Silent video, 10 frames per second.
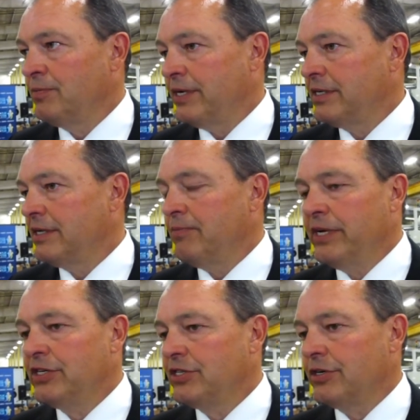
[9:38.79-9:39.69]
But the
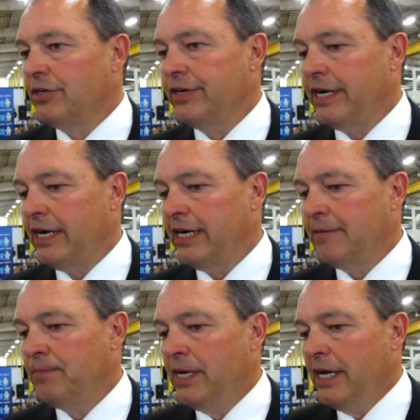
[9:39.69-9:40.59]
minister
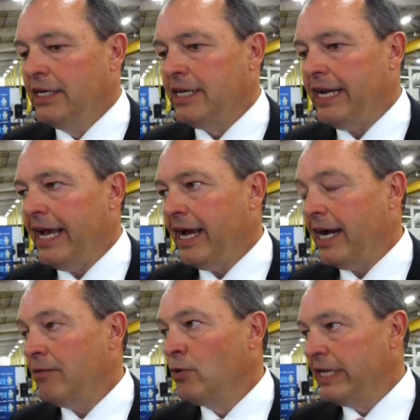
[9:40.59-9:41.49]
today,
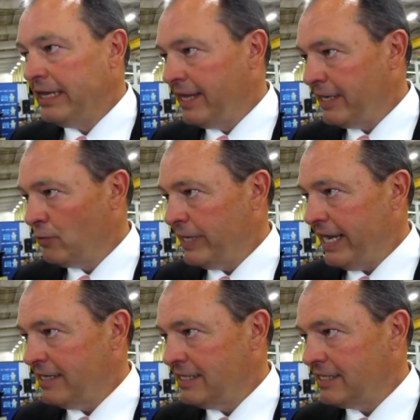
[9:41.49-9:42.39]
I really liked what he
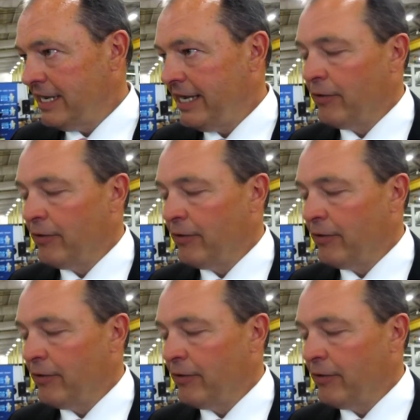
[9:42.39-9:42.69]
had to say.